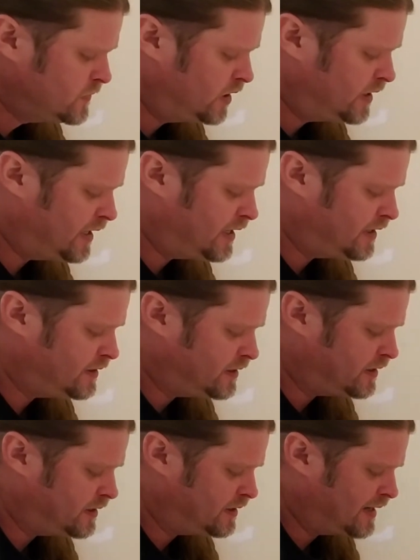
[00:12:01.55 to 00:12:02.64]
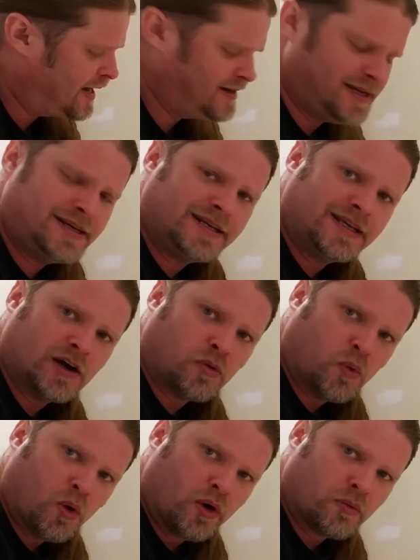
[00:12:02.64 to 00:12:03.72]
And I need to get a
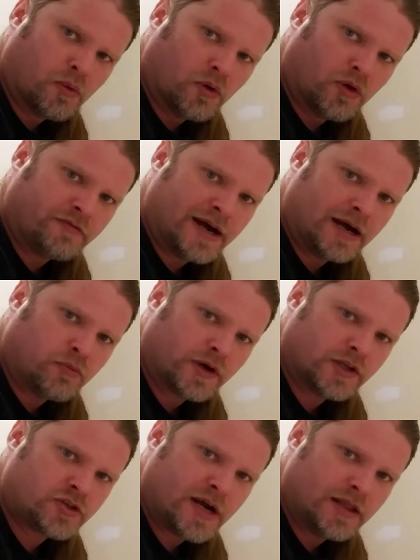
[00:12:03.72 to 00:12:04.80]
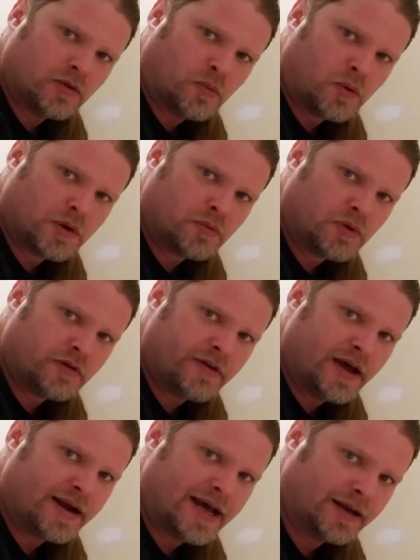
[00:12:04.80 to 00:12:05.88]
Warwolf. I want to try the Warwolf
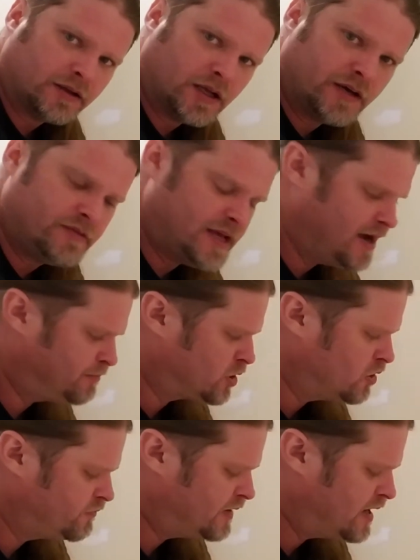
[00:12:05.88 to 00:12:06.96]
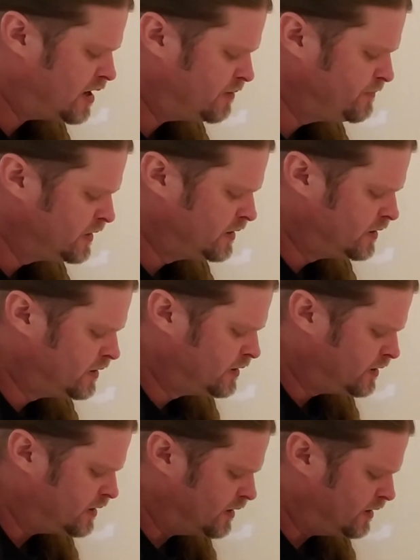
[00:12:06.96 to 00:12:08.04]
out. I love that profile.
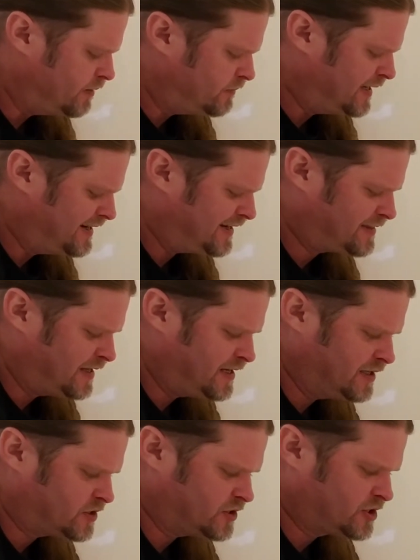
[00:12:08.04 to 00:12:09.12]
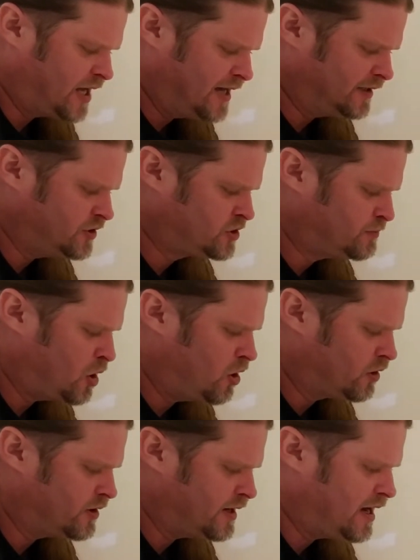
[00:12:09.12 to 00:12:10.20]
And I think it's a slightly
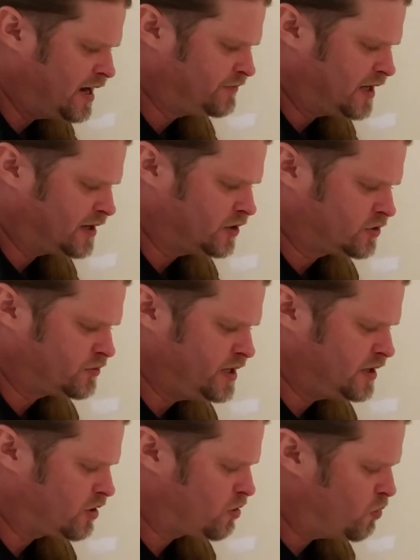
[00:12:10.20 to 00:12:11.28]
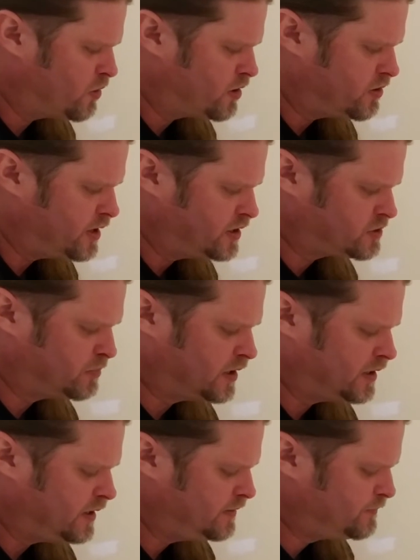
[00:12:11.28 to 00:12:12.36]
smaller knife, like a 3 1/4 inch
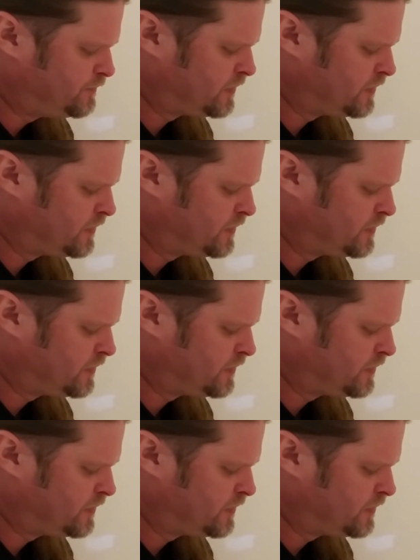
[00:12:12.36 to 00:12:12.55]
blade,